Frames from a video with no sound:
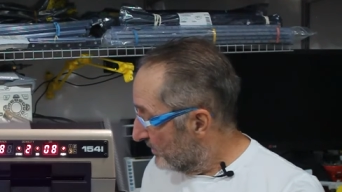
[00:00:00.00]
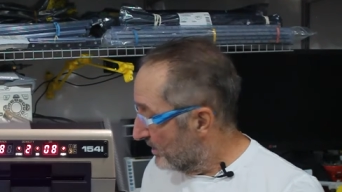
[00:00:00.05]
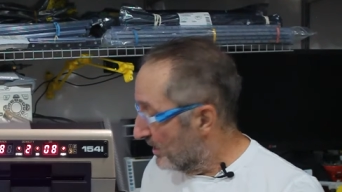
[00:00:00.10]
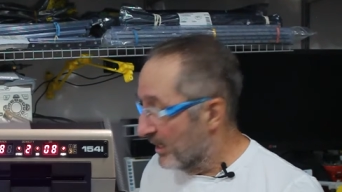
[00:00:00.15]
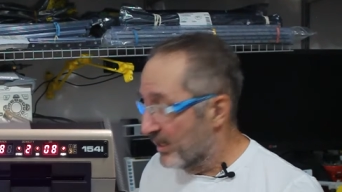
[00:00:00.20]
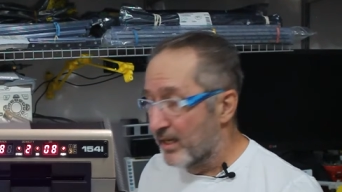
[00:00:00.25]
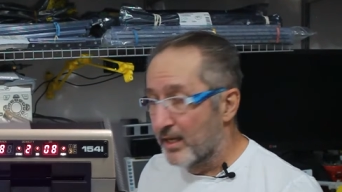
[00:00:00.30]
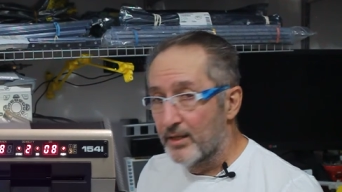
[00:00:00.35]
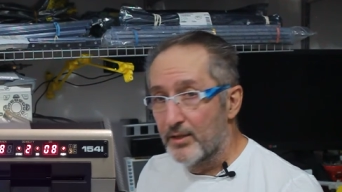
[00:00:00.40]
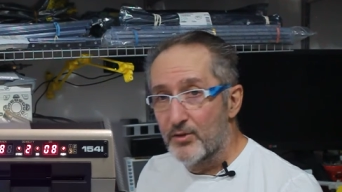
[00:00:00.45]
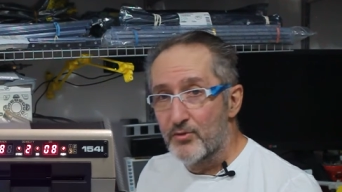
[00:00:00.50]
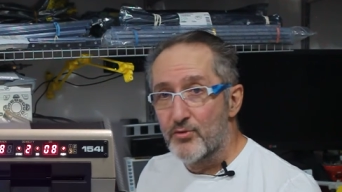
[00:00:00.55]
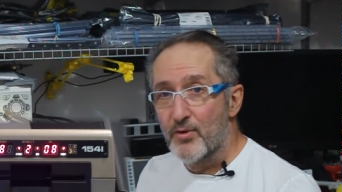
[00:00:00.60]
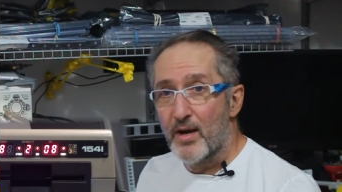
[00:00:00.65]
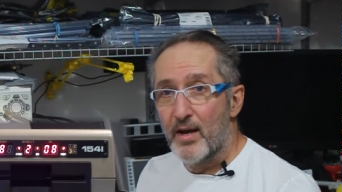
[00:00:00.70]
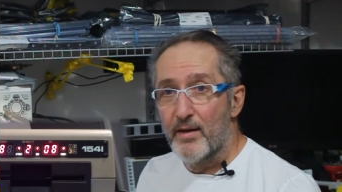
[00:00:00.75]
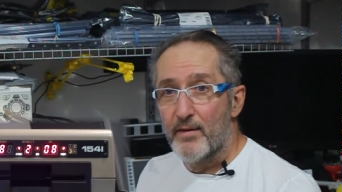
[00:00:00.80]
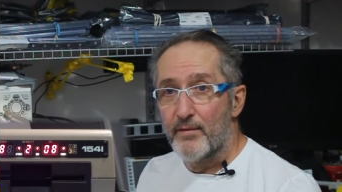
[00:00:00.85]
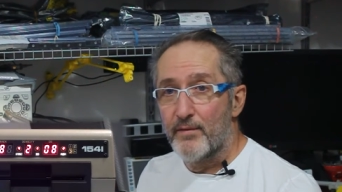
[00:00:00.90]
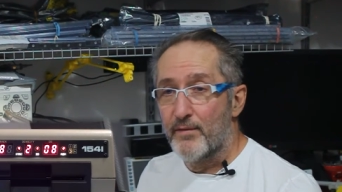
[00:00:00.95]
taking
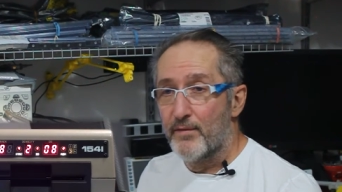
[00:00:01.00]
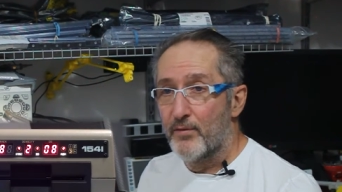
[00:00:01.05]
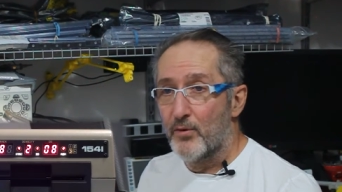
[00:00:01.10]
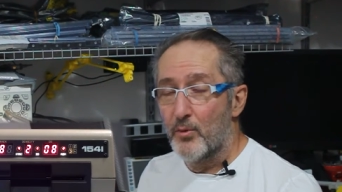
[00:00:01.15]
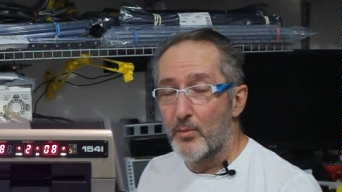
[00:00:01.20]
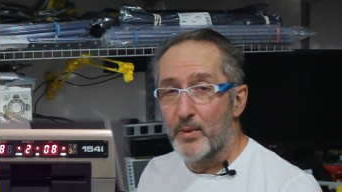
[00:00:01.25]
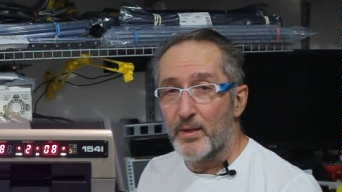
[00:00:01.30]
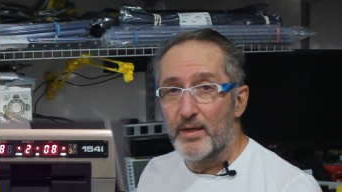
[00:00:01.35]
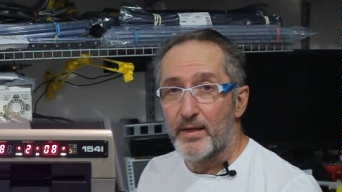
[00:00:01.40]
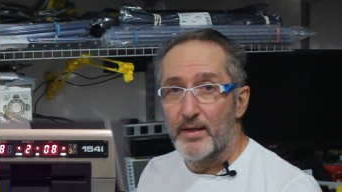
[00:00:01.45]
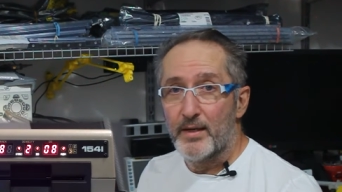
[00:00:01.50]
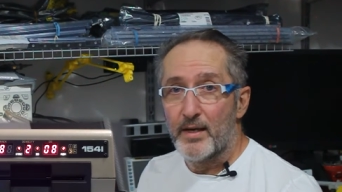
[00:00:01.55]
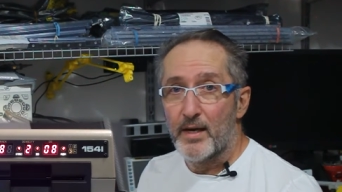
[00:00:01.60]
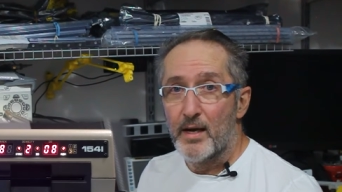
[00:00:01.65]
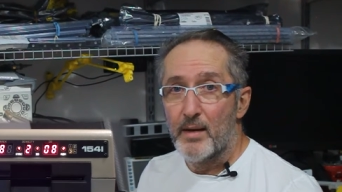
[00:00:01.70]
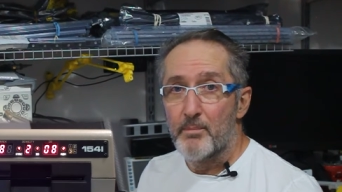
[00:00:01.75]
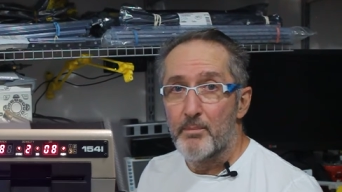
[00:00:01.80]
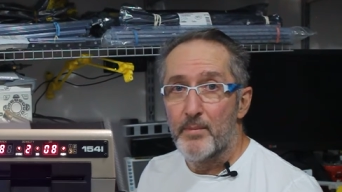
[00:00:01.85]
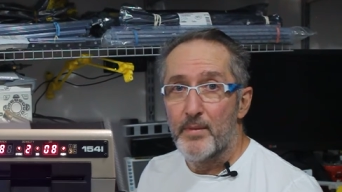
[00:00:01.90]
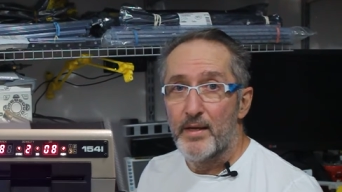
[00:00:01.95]
drive opening
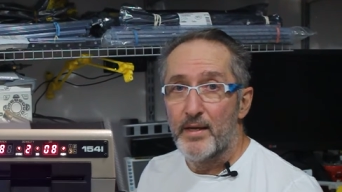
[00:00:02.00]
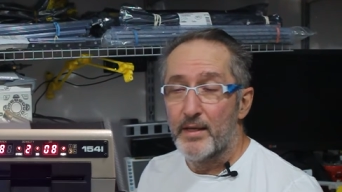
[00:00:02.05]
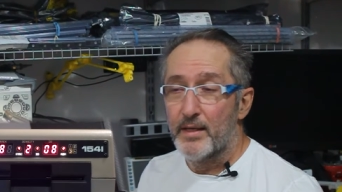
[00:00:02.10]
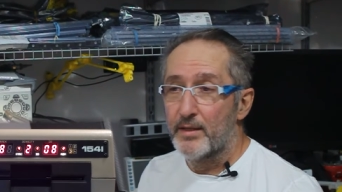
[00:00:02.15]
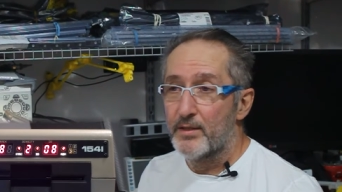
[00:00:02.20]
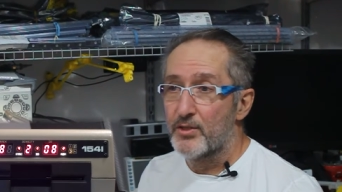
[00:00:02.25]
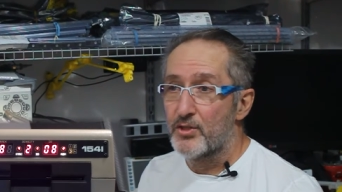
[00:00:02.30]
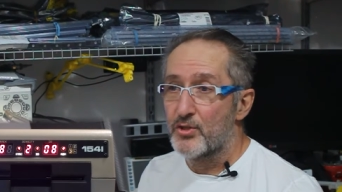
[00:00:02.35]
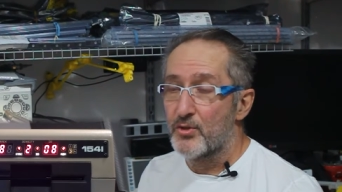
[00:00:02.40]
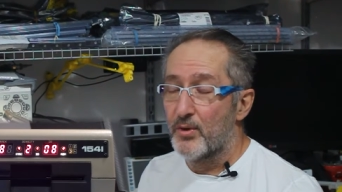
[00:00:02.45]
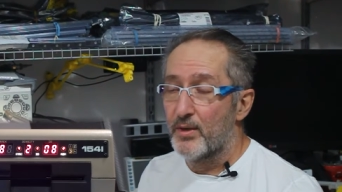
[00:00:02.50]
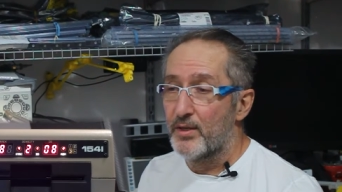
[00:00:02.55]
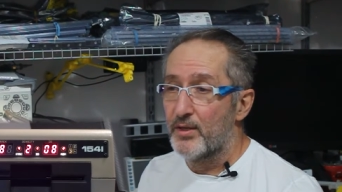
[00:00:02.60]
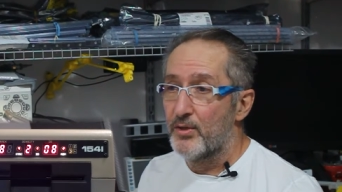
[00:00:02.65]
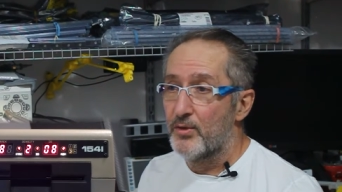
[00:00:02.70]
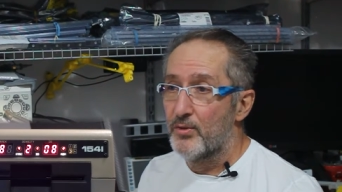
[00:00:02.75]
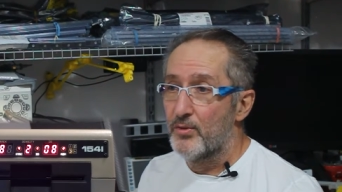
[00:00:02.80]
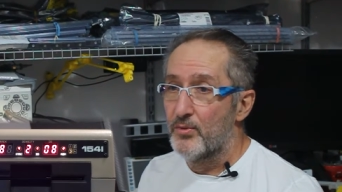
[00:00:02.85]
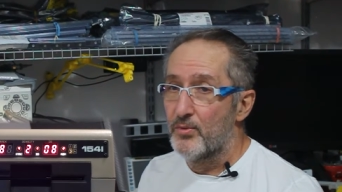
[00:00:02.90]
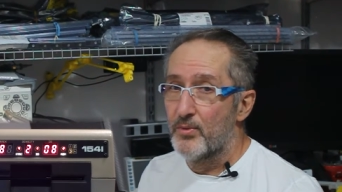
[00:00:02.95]
up and showing
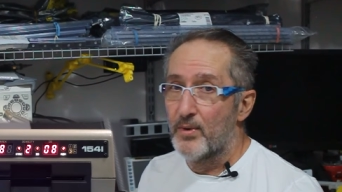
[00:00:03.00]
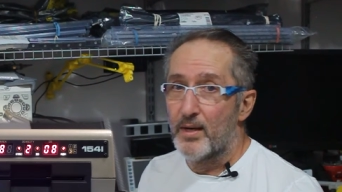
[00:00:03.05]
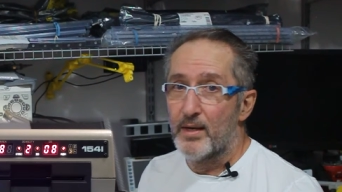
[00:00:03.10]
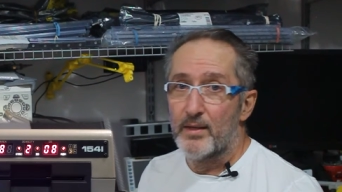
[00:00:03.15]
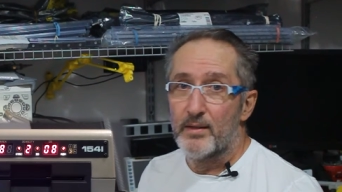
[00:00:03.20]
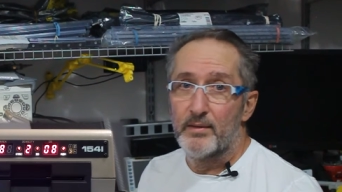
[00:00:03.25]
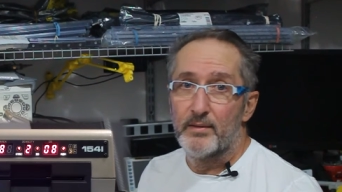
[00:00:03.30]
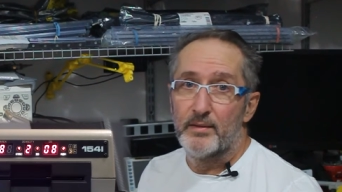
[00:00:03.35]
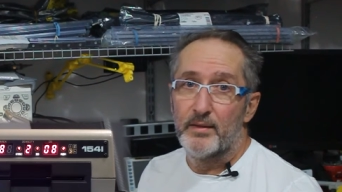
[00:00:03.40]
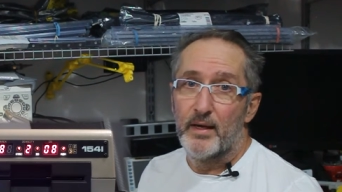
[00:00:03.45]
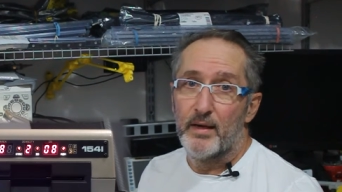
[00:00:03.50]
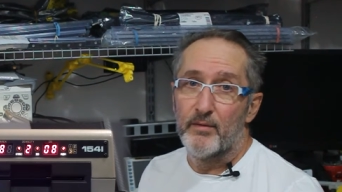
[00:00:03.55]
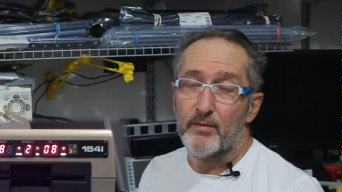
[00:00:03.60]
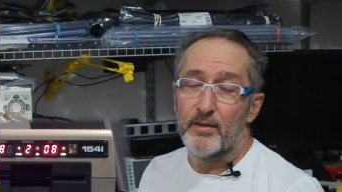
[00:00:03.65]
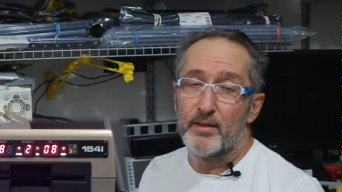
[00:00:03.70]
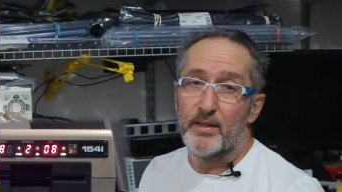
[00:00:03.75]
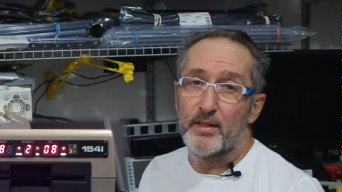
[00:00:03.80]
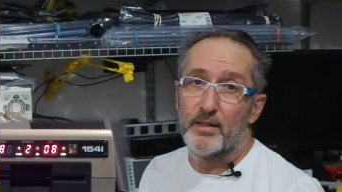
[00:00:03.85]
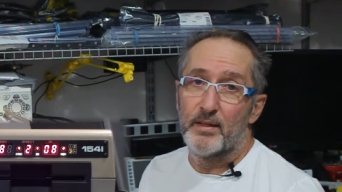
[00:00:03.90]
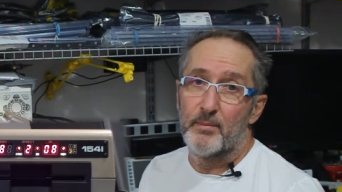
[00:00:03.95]
you
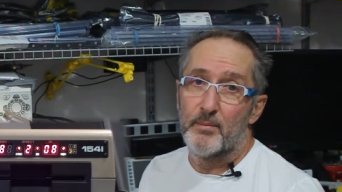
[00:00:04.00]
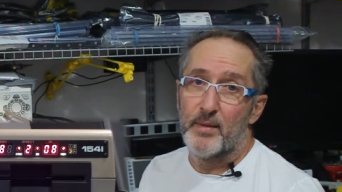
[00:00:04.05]
everything that